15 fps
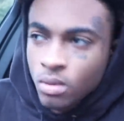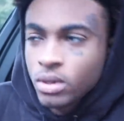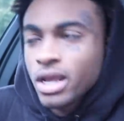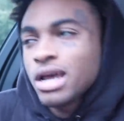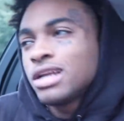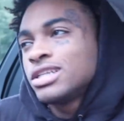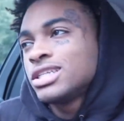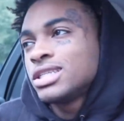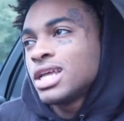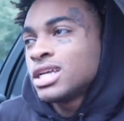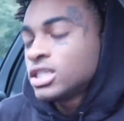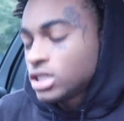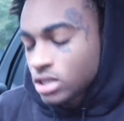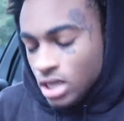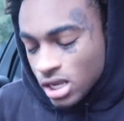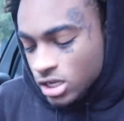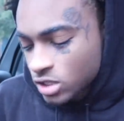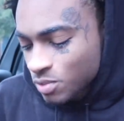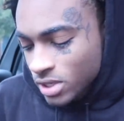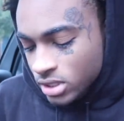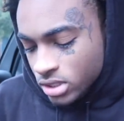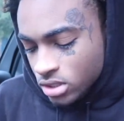Now, I just, that's, that
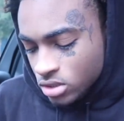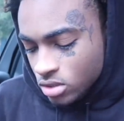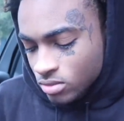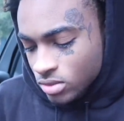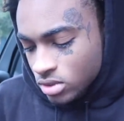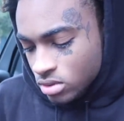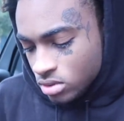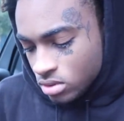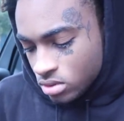just makes sense to me.